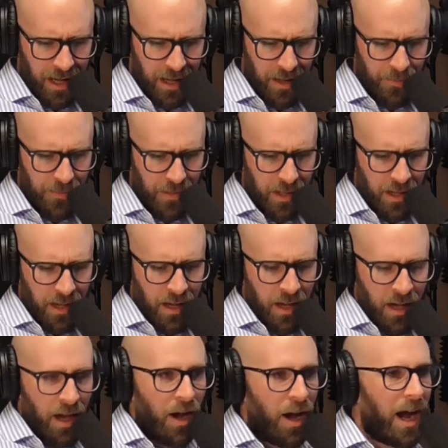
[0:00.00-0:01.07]

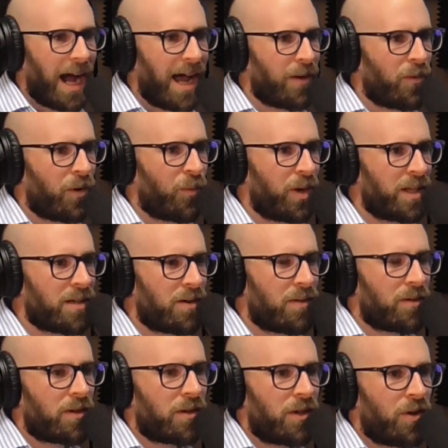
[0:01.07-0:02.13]
And we
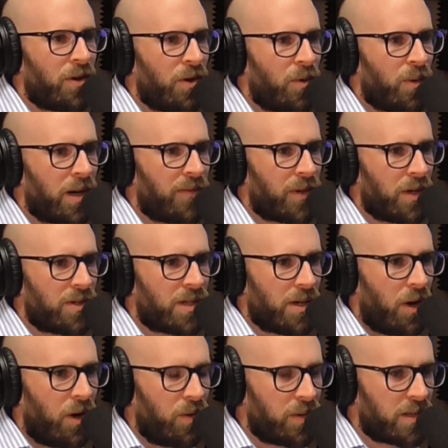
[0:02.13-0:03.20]
don't, no one ever
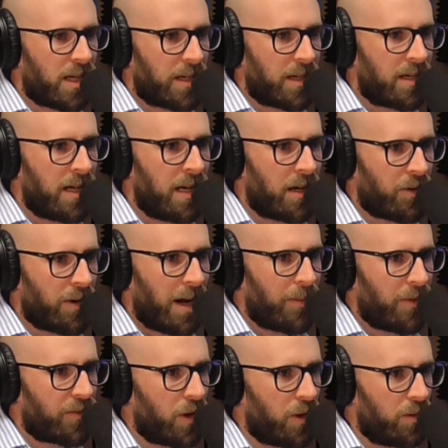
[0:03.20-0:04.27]
goes and holds like a
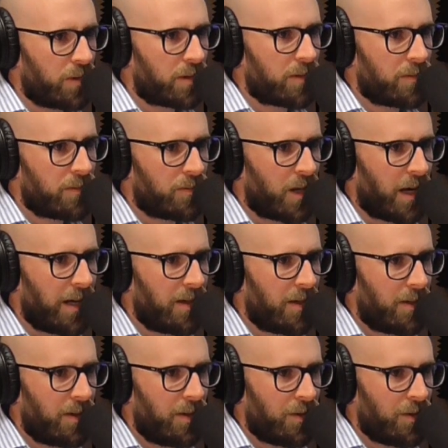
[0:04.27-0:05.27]
kilogram of gold, right?